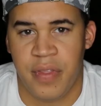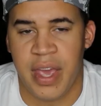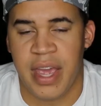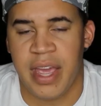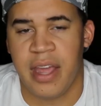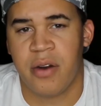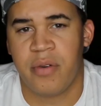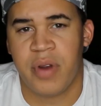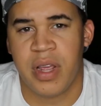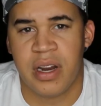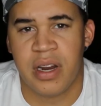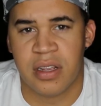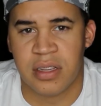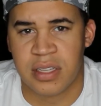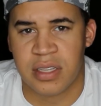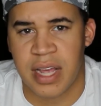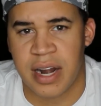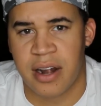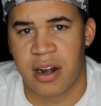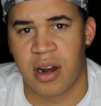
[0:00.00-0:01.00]
8 arenas
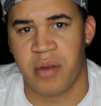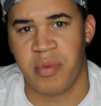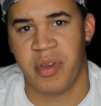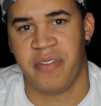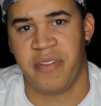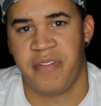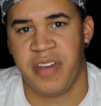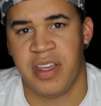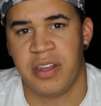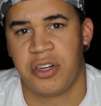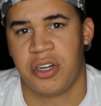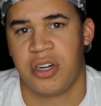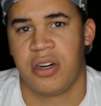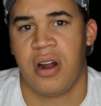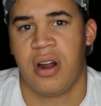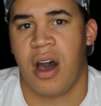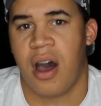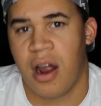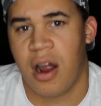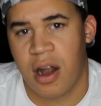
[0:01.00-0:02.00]
that are going to be featured
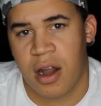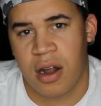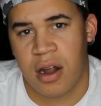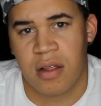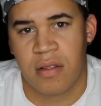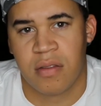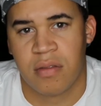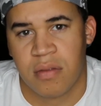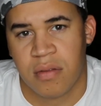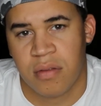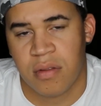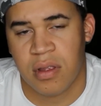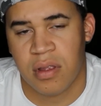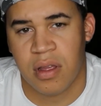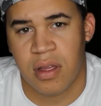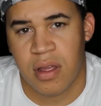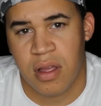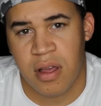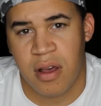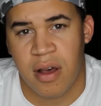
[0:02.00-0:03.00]
are
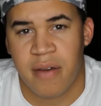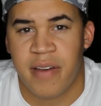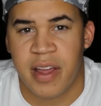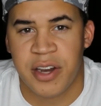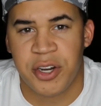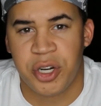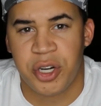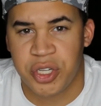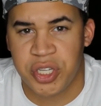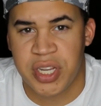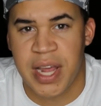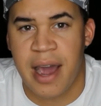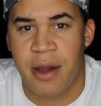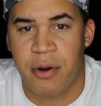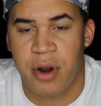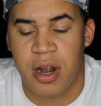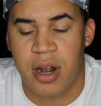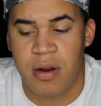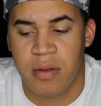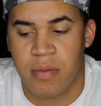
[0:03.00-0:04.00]
Avengers
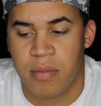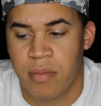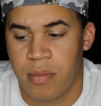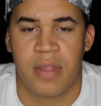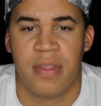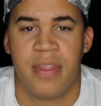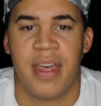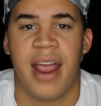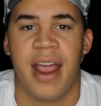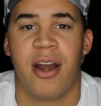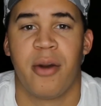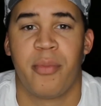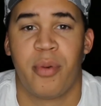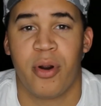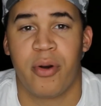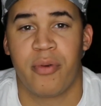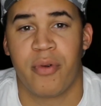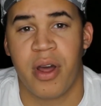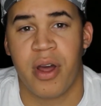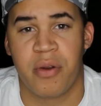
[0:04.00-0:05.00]
Tower, the
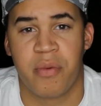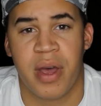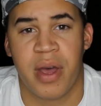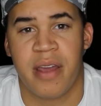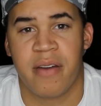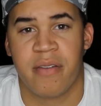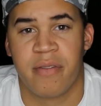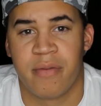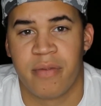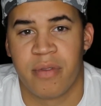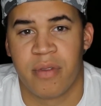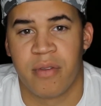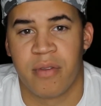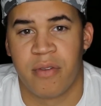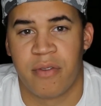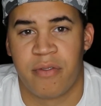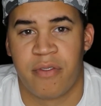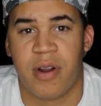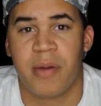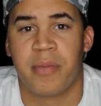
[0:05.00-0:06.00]
airport runway
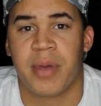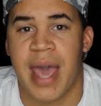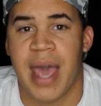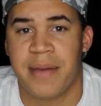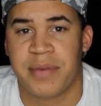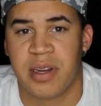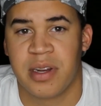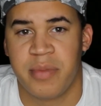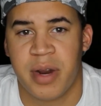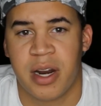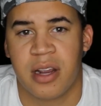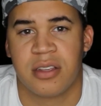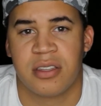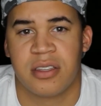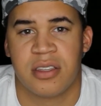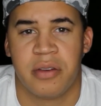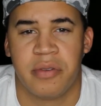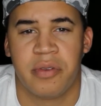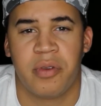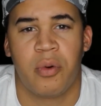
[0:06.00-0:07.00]
from Captain America
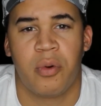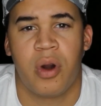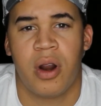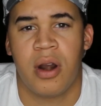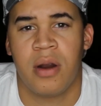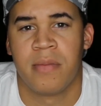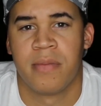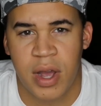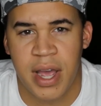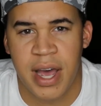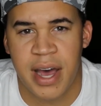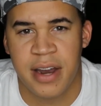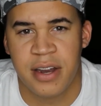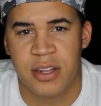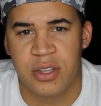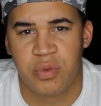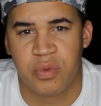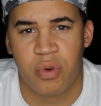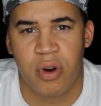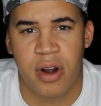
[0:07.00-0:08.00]
Civil War,
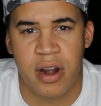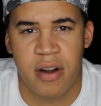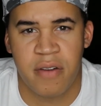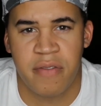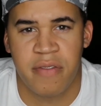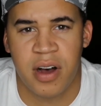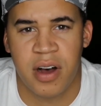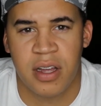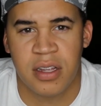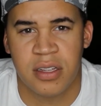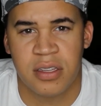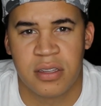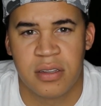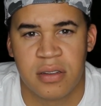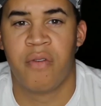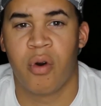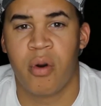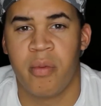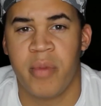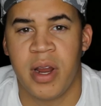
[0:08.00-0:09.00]
Wakanda's Warrior Falls,
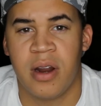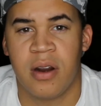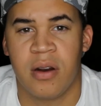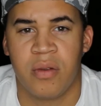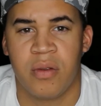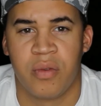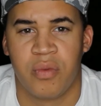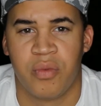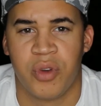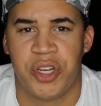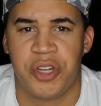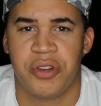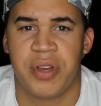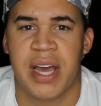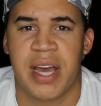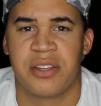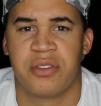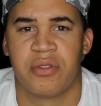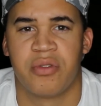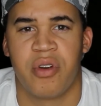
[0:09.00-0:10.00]
Vormir, which you
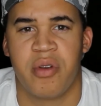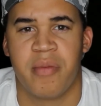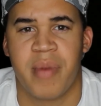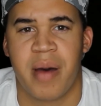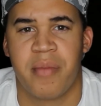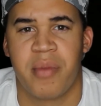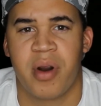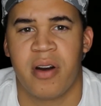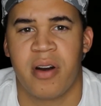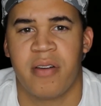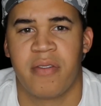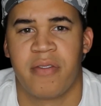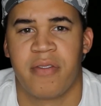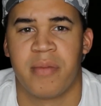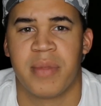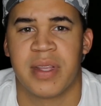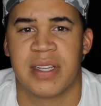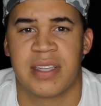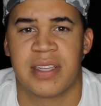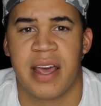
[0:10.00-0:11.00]
guys will remember
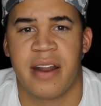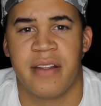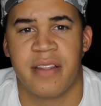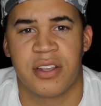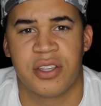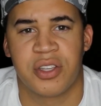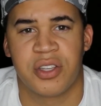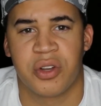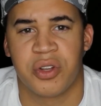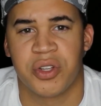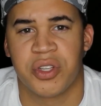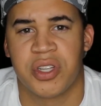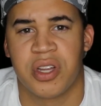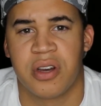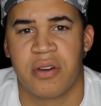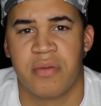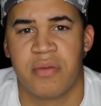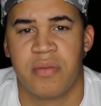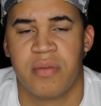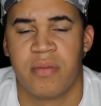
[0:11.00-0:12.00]
from the site of the Soul
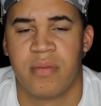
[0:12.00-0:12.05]
Stone,